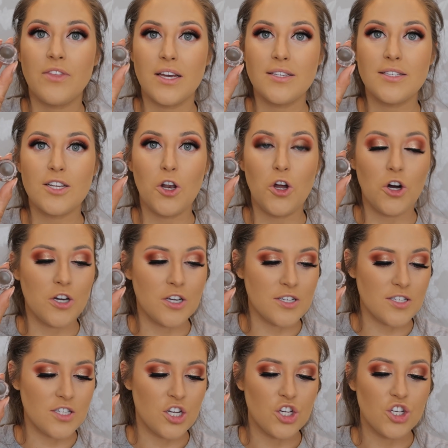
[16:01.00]
This
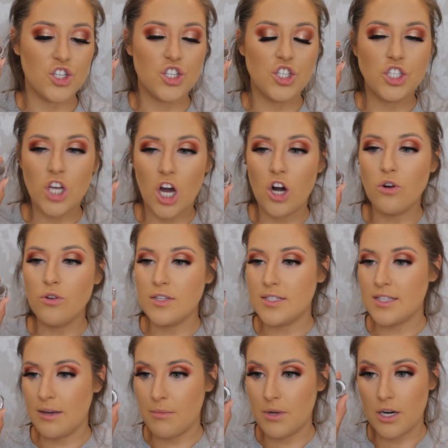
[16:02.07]
looks so
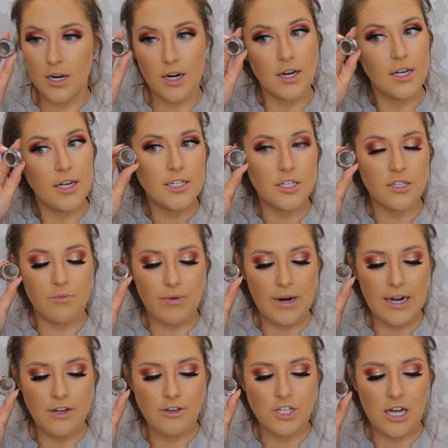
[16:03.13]
similar to the
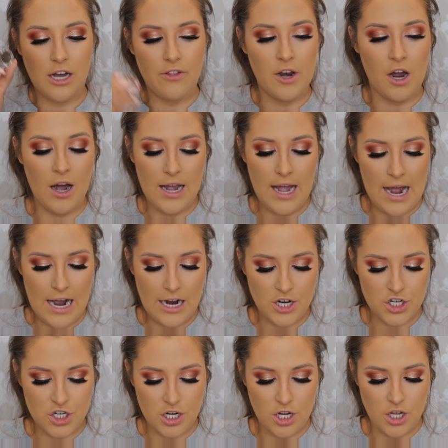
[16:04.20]
brow gel that I
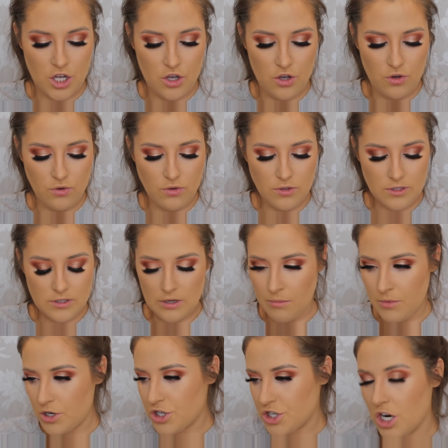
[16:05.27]
actually use. I'm
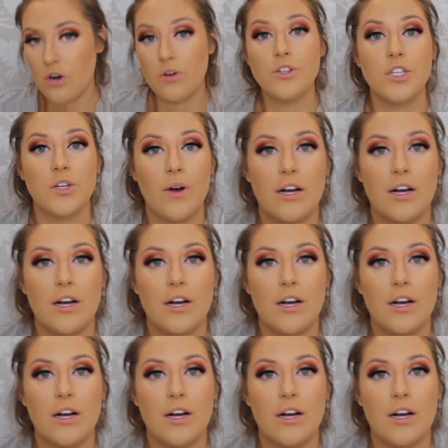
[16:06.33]
gonna show it to you